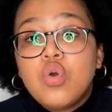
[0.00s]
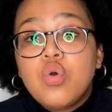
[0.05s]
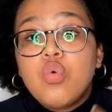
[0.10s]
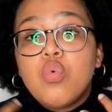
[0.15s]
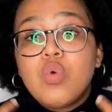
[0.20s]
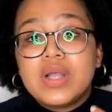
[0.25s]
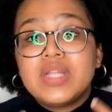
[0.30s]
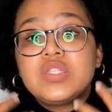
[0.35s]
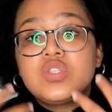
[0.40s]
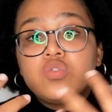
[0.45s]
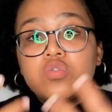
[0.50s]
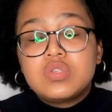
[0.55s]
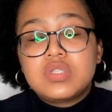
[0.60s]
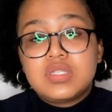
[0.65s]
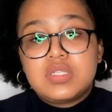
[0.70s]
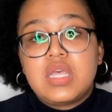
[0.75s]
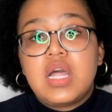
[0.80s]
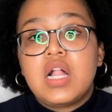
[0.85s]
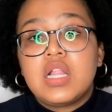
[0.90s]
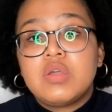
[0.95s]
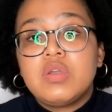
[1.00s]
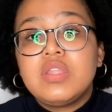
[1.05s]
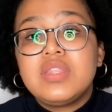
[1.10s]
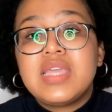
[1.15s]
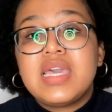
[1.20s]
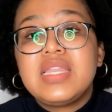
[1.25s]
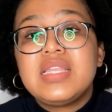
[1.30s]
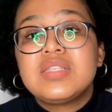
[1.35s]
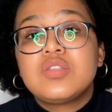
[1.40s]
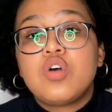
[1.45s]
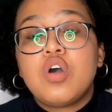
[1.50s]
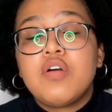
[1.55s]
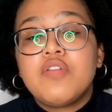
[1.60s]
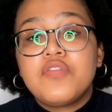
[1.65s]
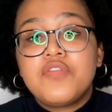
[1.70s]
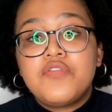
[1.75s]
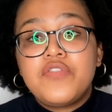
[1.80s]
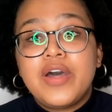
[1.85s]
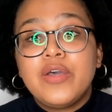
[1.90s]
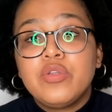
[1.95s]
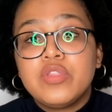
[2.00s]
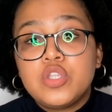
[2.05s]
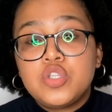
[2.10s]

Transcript: want to sell, that is of value,